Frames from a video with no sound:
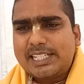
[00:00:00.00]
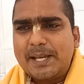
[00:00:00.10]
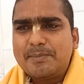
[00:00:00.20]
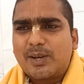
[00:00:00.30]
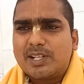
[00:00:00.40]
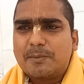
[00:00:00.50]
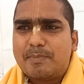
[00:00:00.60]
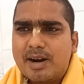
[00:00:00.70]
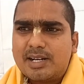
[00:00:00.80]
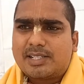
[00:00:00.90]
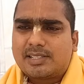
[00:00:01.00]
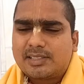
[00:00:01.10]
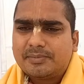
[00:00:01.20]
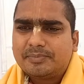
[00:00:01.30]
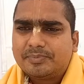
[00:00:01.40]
time there was a birds,